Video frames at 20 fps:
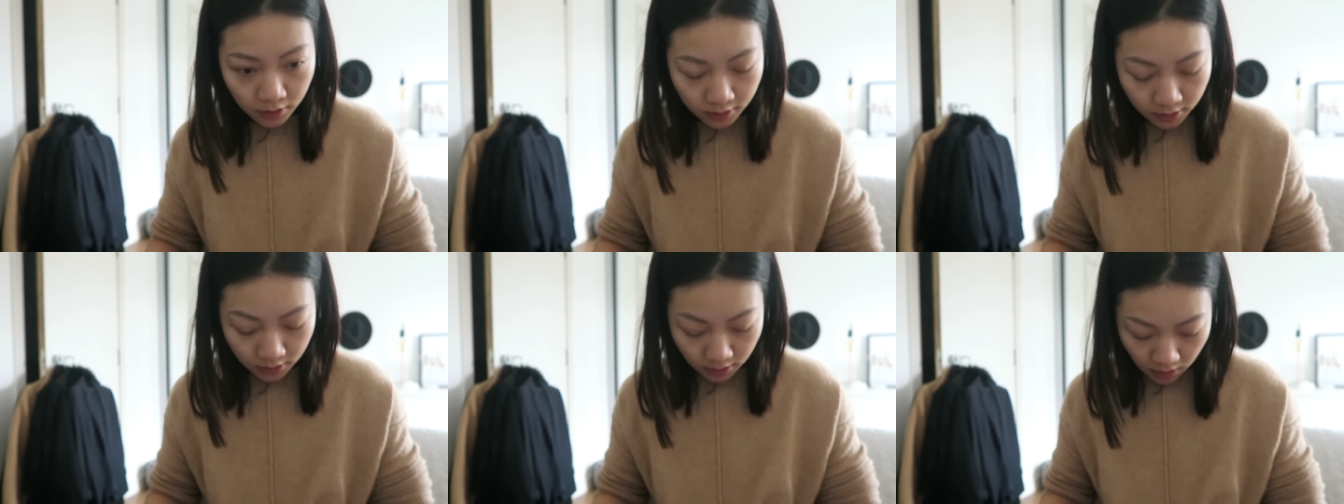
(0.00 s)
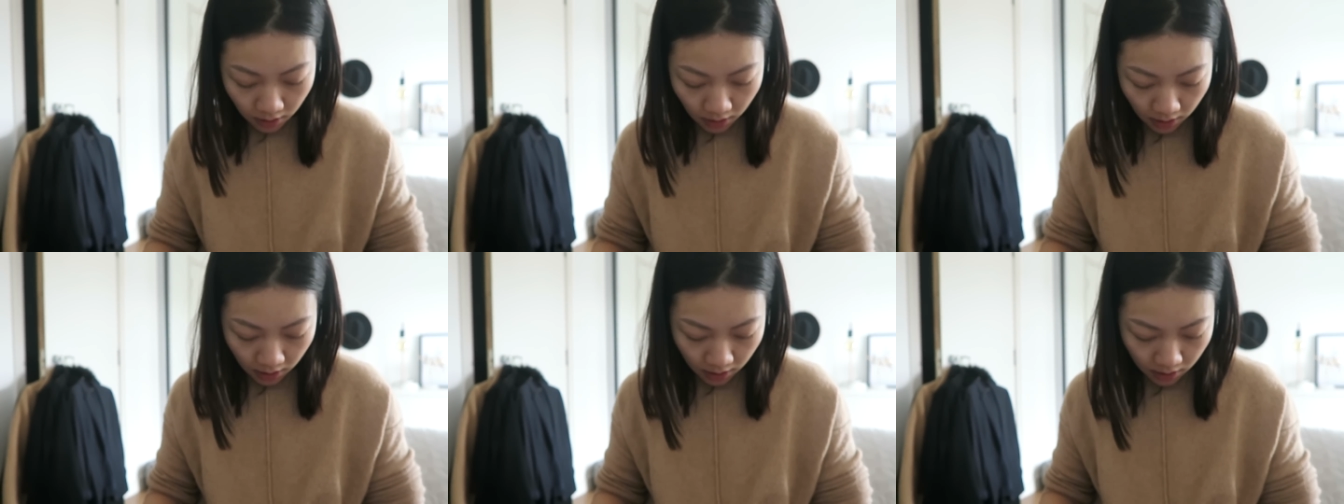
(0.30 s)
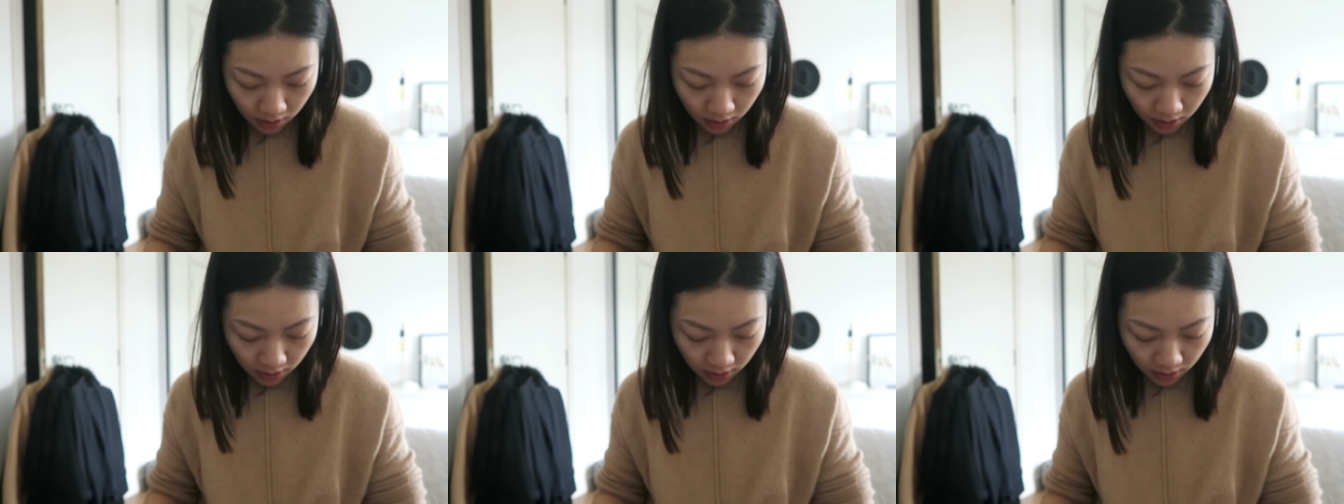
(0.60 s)
so
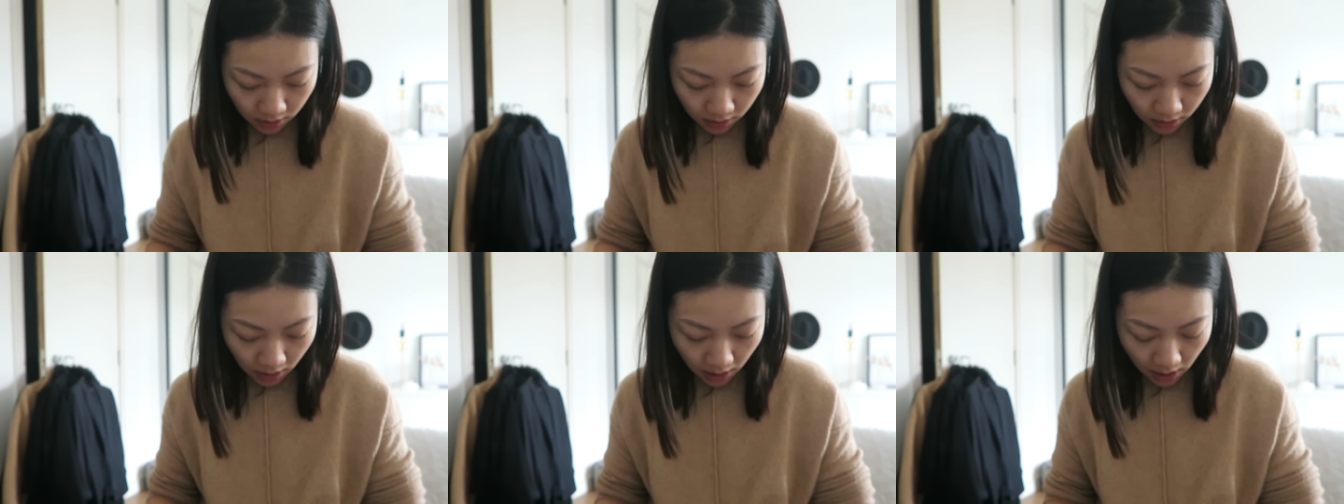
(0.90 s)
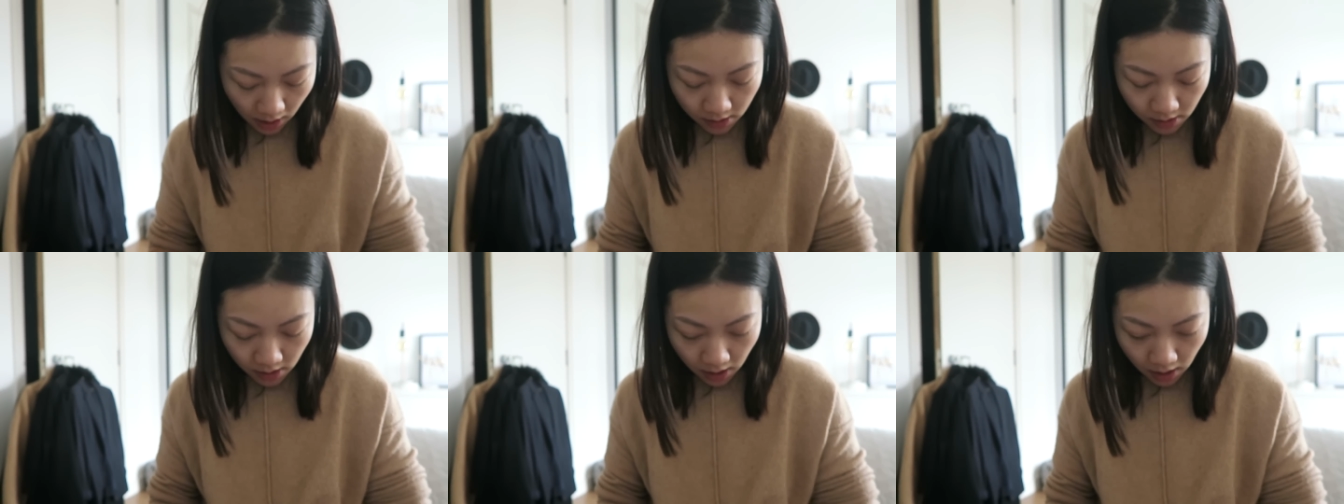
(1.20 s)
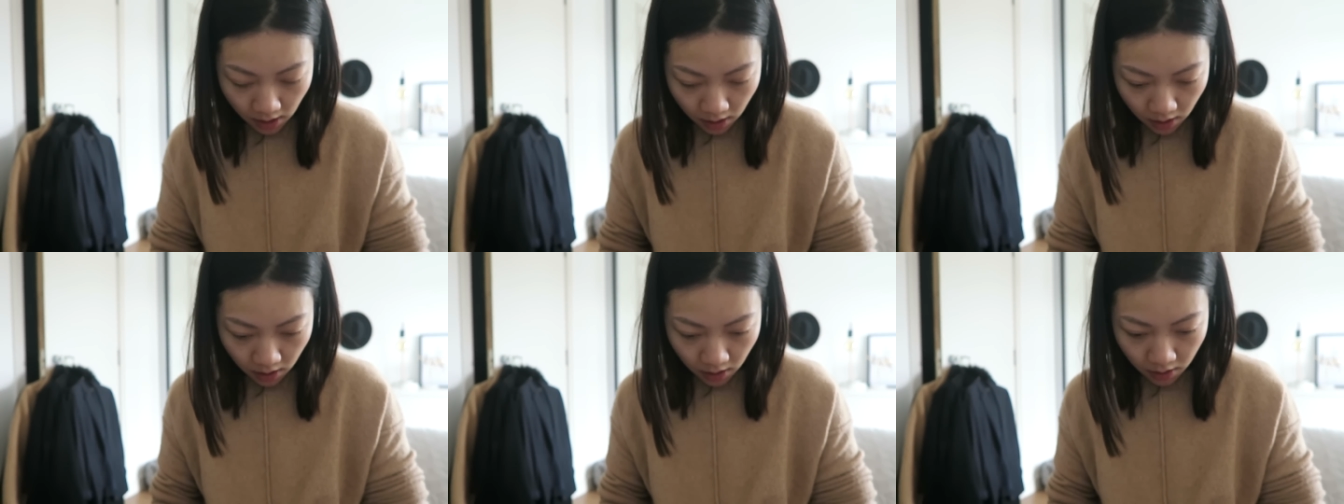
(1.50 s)
yeah and then
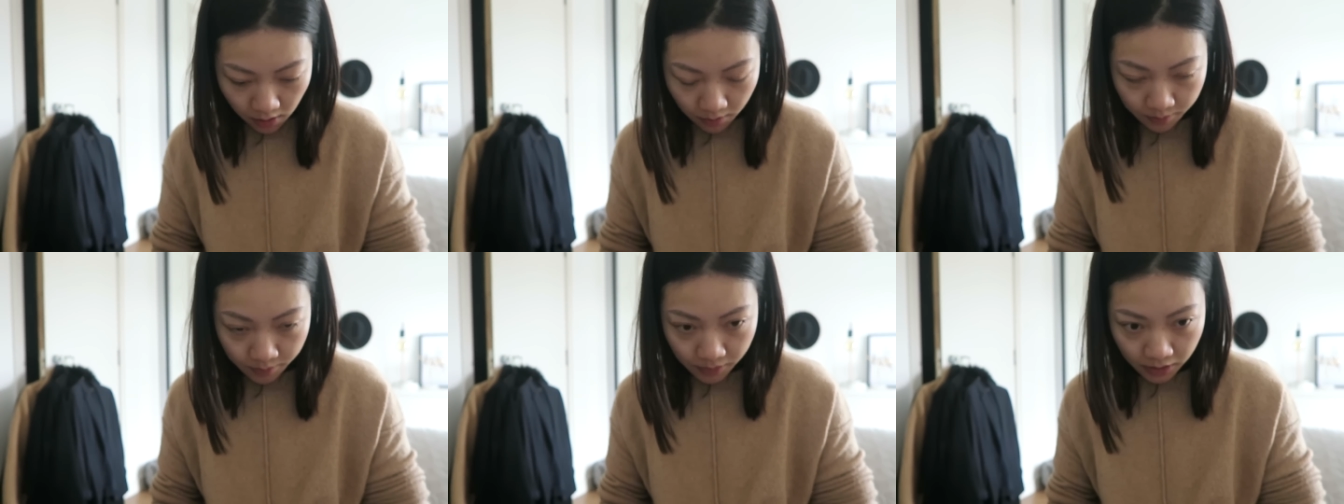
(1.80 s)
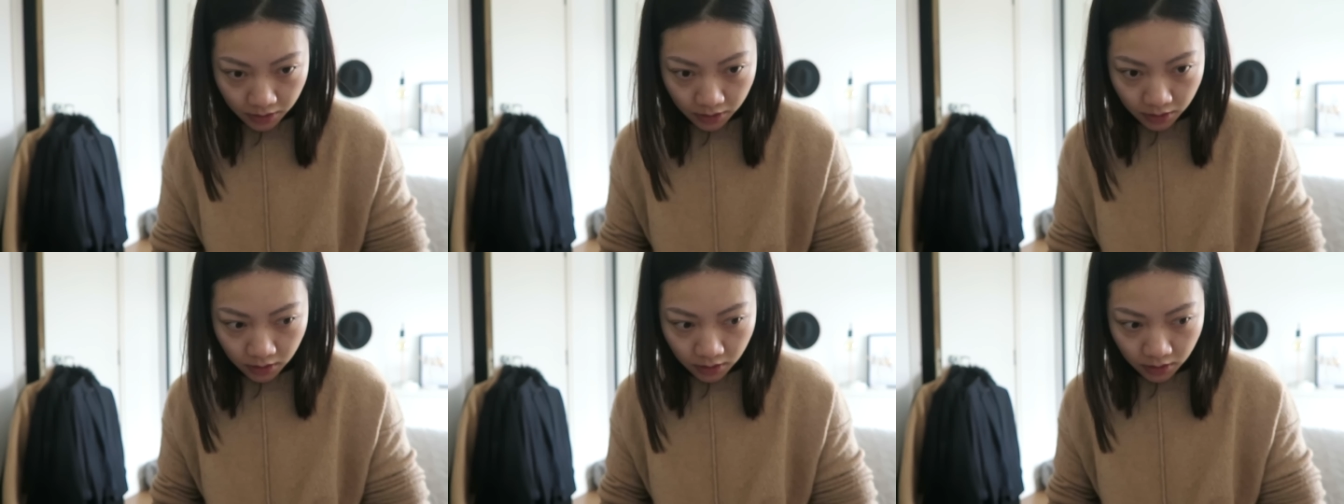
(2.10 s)
um